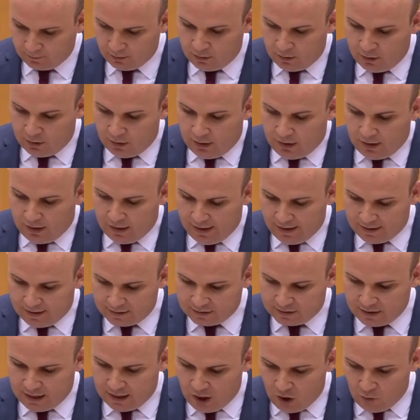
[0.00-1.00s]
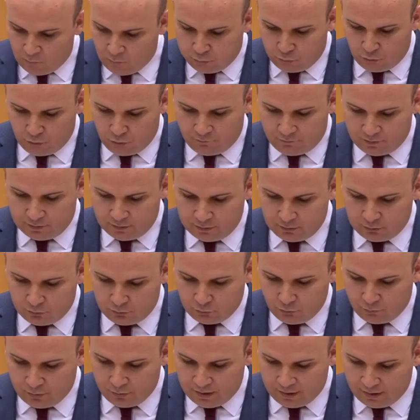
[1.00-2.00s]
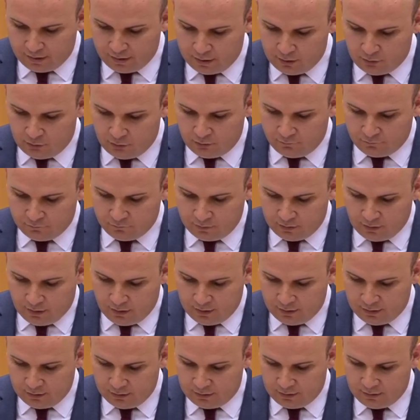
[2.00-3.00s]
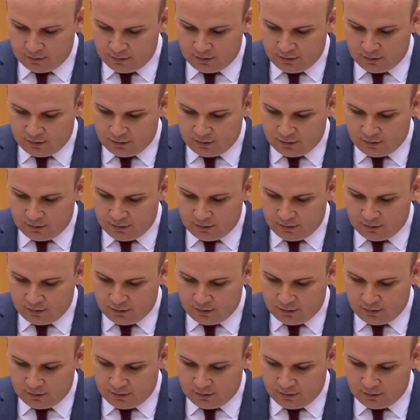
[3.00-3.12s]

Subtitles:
It has now proven to be real, and